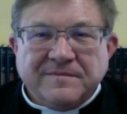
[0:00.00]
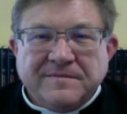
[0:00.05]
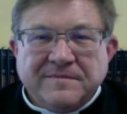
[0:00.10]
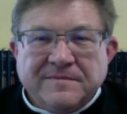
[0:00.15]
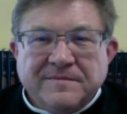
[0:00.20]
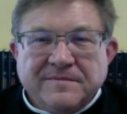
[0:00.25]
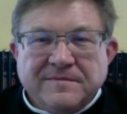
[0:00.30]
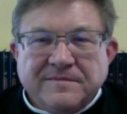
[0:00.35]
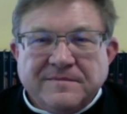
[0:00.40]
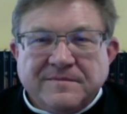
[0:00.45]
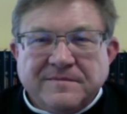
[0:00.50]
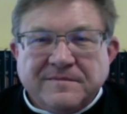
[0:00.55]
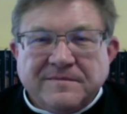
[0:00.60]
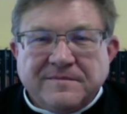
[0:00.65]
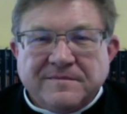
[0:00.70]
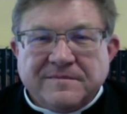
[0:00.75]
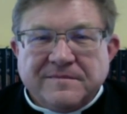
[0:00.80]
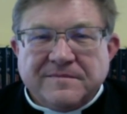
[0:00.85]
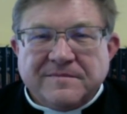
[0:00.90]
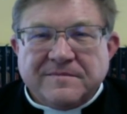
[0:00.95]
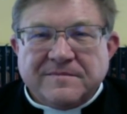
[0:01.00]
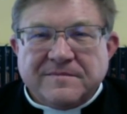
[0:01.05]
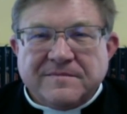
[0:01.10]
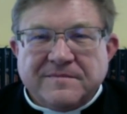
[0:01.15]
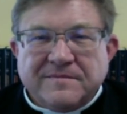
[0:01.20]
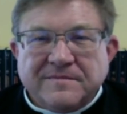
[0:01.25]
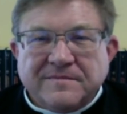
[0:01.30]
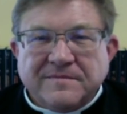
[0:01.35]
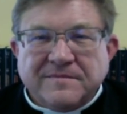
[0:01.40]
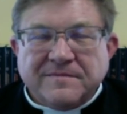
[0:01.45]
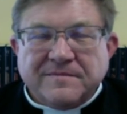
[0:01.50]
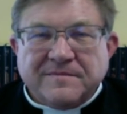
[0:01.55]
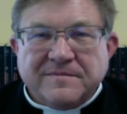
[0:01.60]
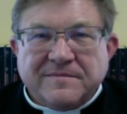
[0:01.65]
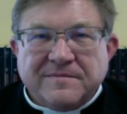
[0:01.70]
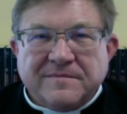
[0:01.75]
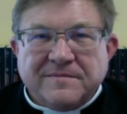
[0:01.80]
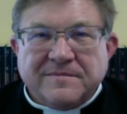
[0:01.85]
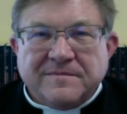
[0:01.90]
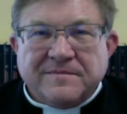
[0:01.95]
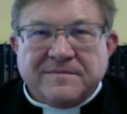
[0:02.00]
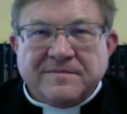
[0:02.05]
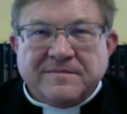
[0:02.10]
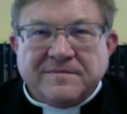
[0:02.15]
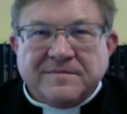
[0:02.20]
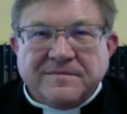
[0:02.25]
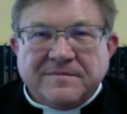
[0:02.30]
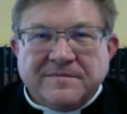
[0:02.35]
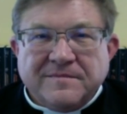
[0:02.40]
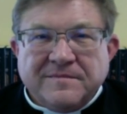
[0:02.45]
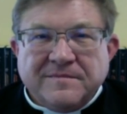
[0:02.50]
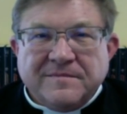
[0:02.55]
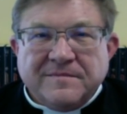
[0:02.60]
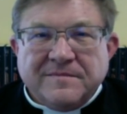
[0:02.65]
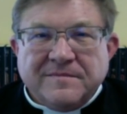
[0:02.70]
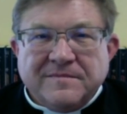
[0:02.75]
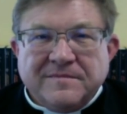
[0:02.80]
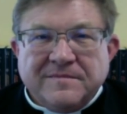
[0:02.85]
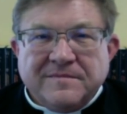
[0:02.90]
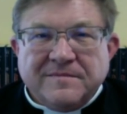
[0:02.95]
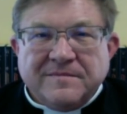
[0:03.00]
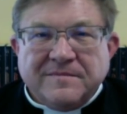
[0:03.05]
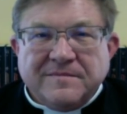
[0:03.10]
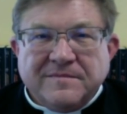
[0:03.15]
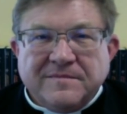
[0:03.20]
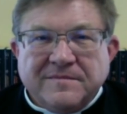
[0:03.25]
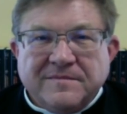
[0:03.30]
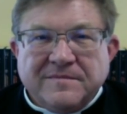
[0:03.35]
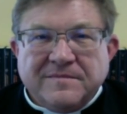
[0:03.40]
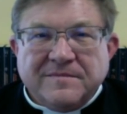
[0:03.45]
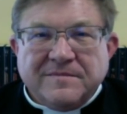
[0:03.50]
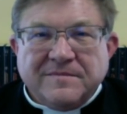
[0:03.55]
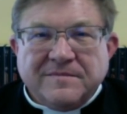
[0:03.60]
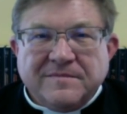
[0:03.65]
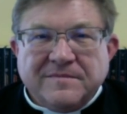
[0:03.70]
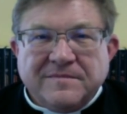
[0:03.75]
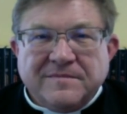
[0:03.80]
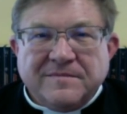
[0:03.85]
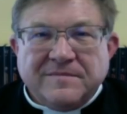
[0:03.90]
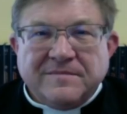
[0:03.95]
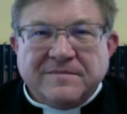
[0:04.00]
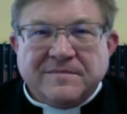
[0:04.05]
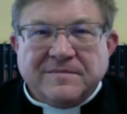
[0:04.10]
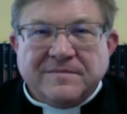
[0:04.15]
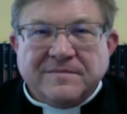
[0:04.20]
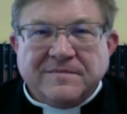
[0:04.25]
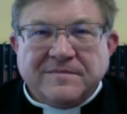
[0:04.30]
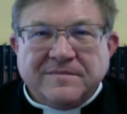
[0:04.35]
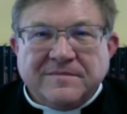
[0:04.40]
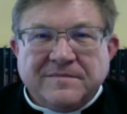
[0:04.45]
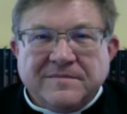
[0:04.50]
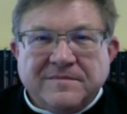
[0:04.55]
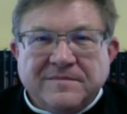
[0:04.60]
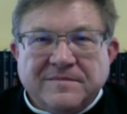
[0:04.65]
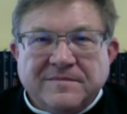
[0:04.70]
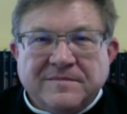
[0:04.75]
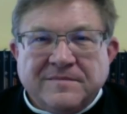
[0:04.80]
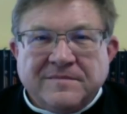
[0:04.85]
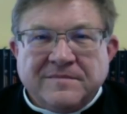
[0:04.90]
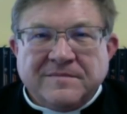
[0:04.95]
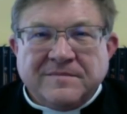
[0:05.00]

This person isn't speaking.